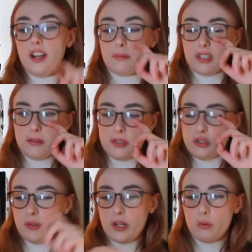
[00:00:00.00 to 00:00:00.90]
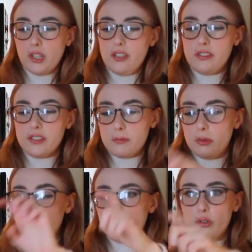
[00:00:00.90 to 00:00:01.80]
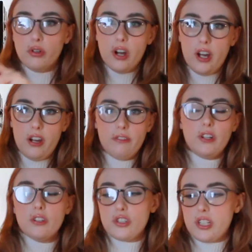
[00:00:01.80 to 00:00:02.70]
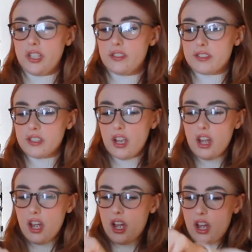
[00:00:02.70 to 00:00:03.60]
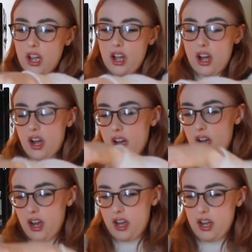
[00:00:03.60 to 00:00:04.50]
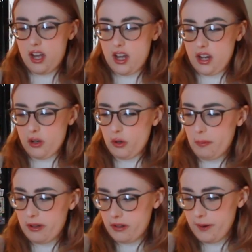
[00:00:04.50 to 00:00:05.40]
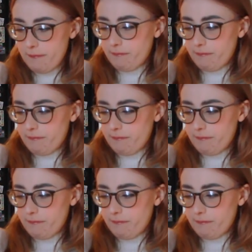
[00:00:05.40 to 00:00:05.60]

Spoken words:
I'm gonna be doing 1 spoonful of Hershey's cocoa powder.